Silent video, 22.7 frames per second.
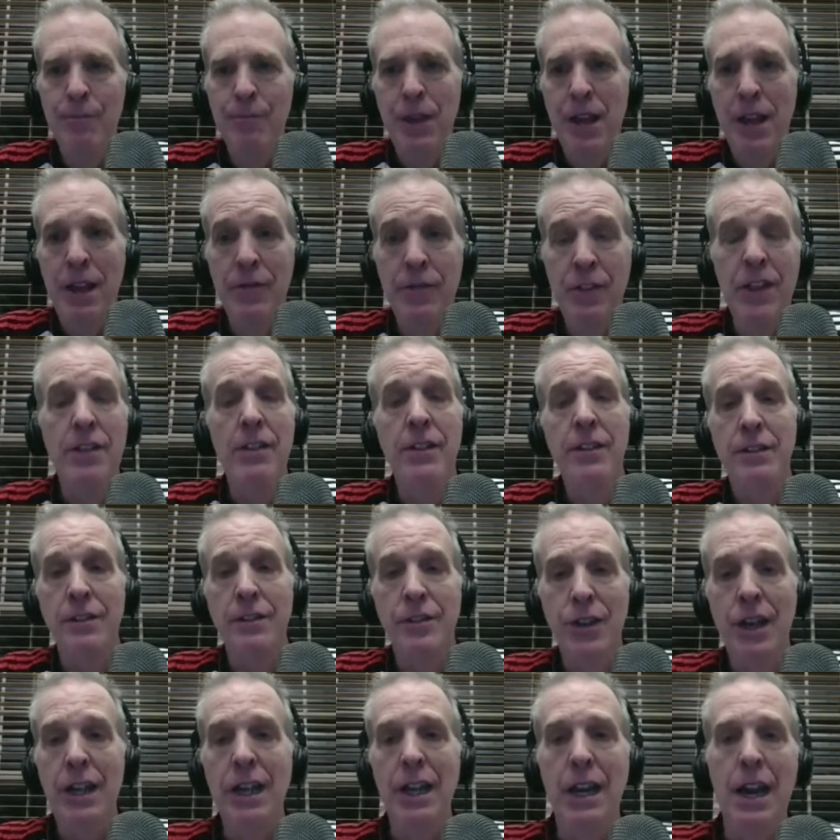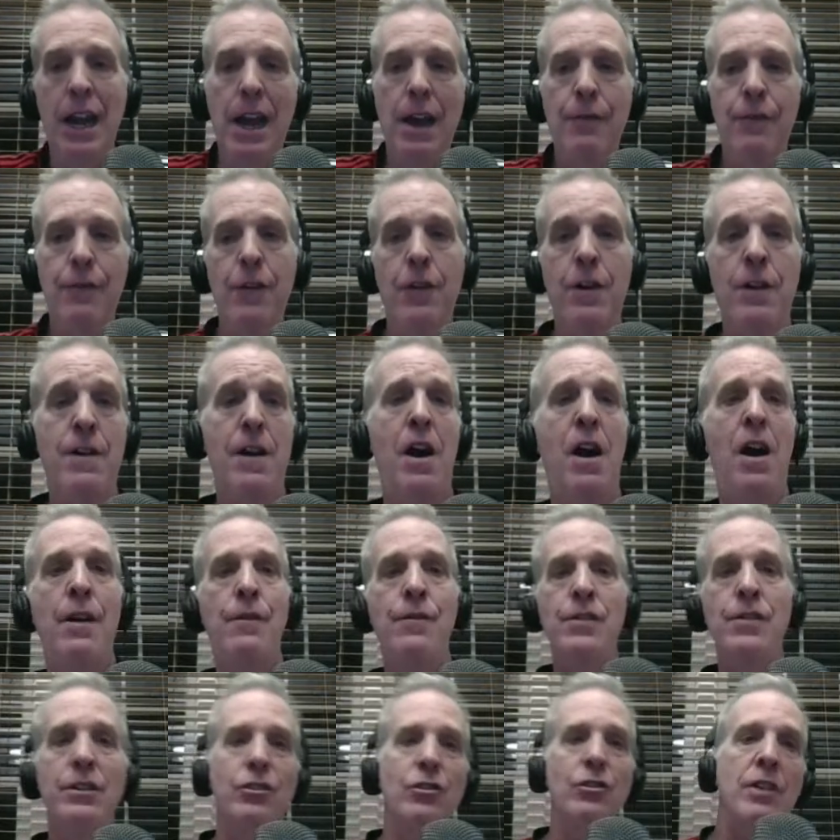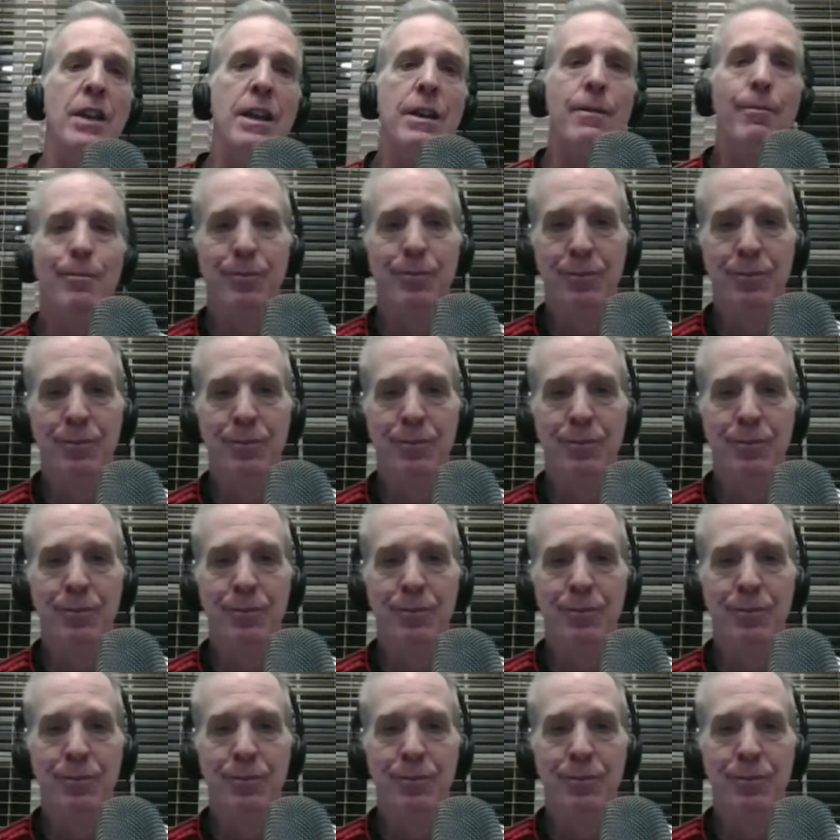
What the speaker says: And then in the second half, obviously,